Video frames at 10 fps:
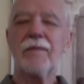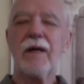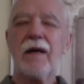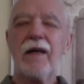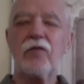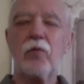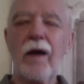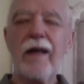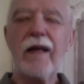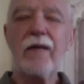is
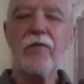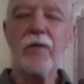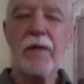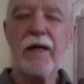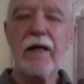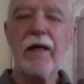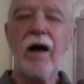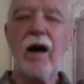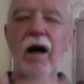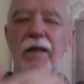waiting for me
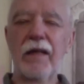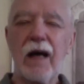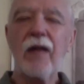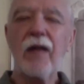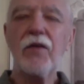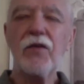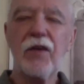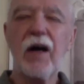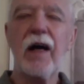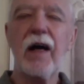on the other
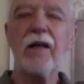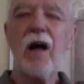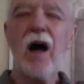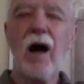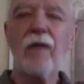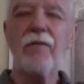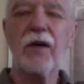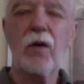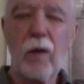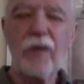side of the
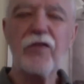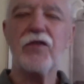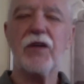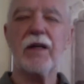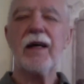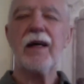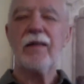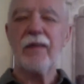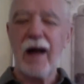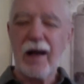question
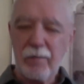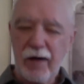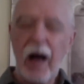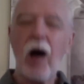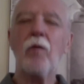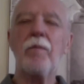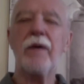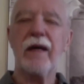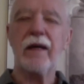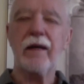that I am now
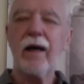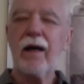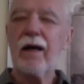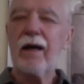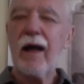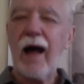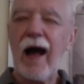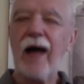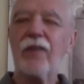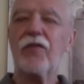being
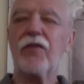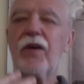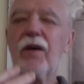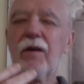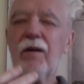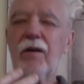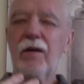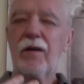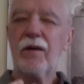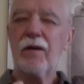asked
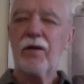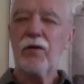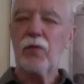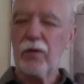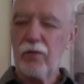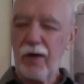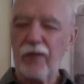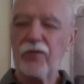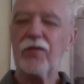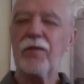to address.